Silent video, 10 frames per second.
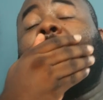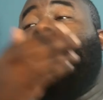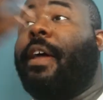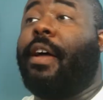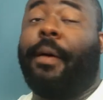
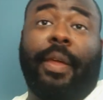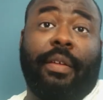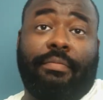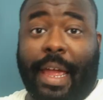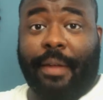yeah, I mean,
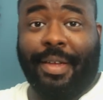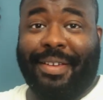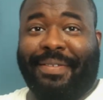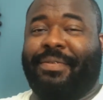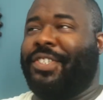
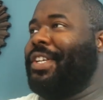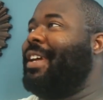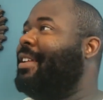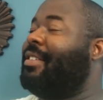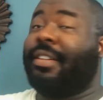that
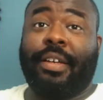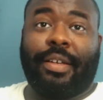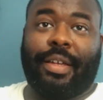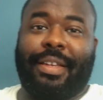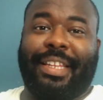shit,
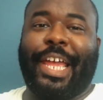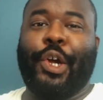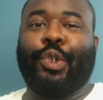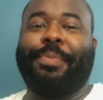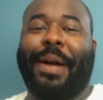there
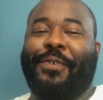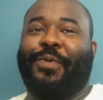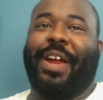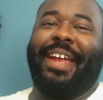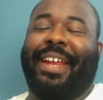goes my
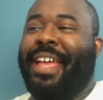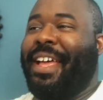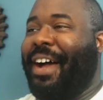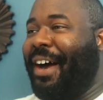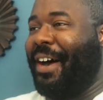rant.
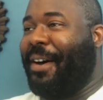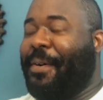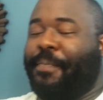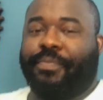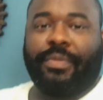
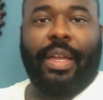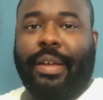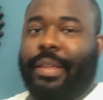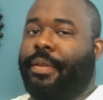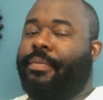
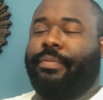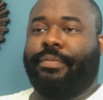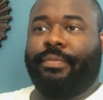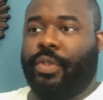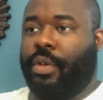Again,
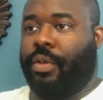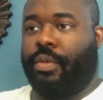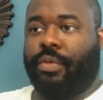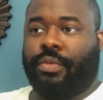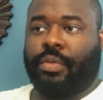you
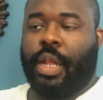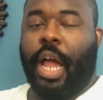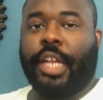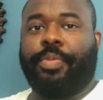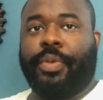know,
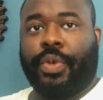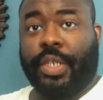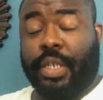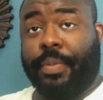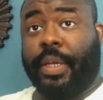
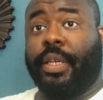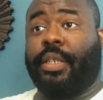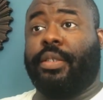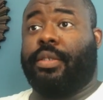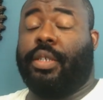entrepreneurship
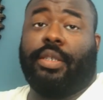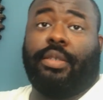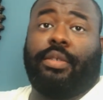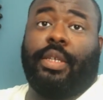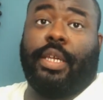
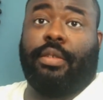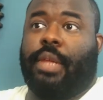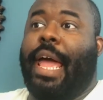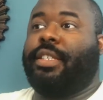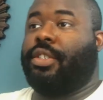it
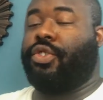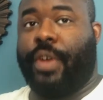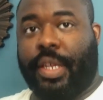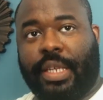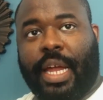has its
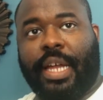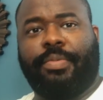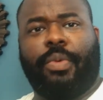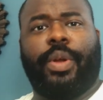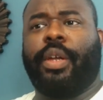great sides,
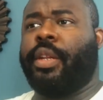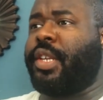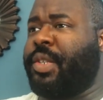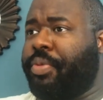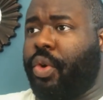but we're going to
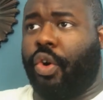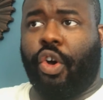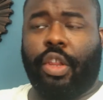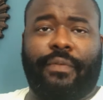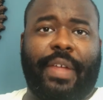explore
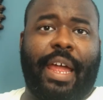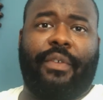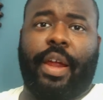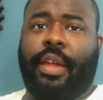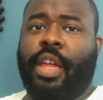all of that,
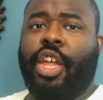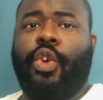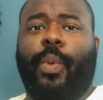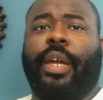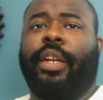right?
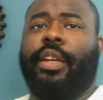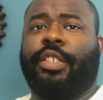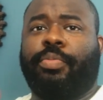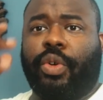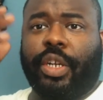We're going to
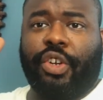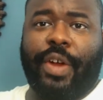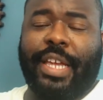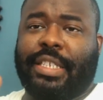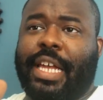explore the
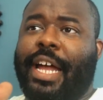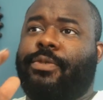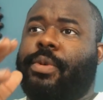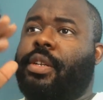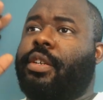great
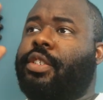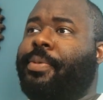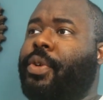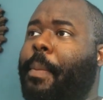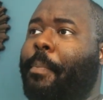sides. We're going to
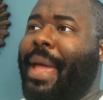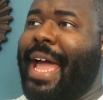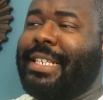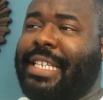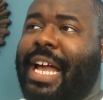explore the
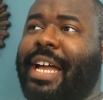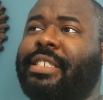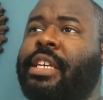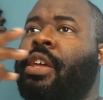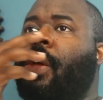bad
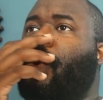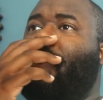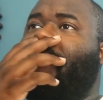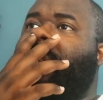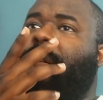sides.
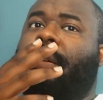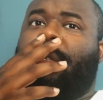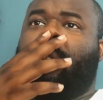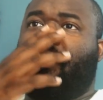We're going to